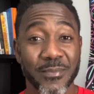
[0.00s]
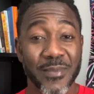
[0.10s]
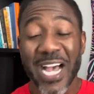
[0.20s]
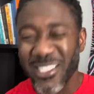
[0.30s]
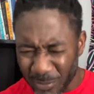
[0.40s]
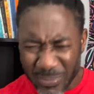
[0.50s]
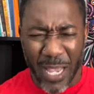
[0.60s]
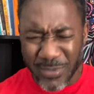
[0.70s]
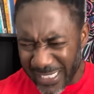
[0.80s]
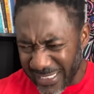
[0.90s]
And
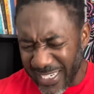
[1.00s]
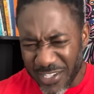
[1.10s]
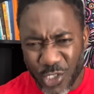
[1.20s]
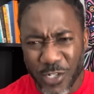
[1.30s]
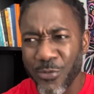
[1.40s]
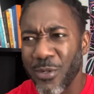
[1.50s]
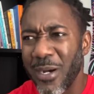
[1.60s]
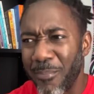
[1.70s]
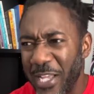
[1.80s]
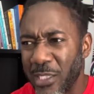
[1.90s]
sometimes it's easier for a
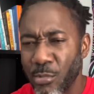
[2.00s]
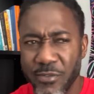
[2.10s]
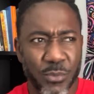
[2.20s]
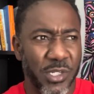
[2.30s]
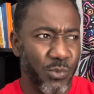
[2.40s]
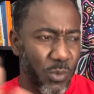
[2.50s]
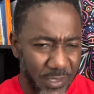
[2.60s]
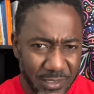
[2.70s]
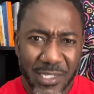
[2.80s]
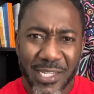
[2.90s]
man to move in with his
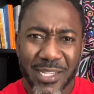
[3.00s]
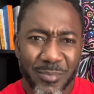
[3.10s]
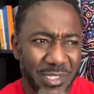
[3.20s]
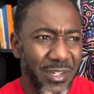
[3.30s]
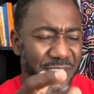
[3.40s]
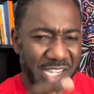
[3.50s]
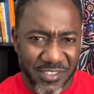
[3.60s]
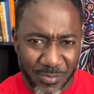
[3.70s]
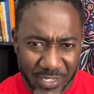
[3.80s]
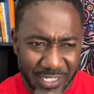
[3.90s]
woman because she has
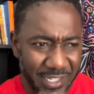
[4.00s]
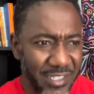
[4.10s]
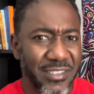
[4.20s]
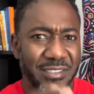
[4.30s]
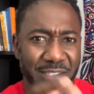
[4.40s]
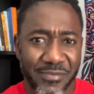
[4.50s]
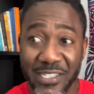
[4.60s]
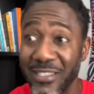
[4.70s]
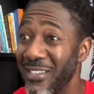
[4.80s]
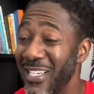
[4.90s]
the big kids and stuff like
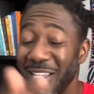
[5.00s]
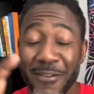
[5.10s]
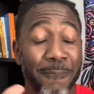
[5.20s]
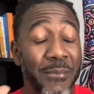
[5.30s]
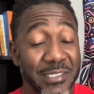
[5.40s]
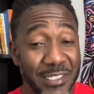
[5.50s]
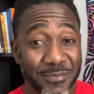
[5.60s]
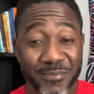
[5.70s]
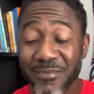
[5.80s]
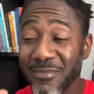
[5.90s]
that. Listen,
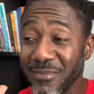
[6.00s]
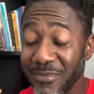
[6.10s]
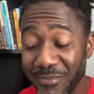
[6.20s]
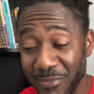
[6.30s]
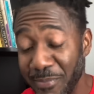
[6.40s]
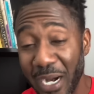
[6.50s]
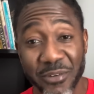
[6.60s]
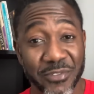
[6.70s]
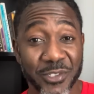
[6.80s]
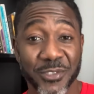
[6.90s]
be married
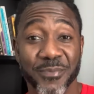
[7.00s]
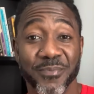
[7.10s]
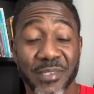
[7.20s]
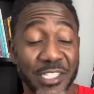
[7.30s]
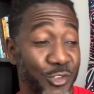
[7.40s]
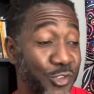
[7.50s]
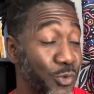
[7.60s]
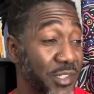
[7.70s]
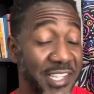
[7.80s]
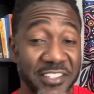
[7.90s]
first, because you
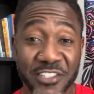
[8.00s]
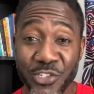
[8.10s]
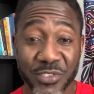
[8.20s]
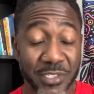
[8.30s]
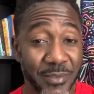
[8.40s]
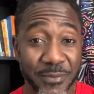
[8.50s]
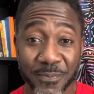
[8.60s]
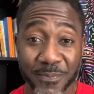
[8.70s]
are teaching your children.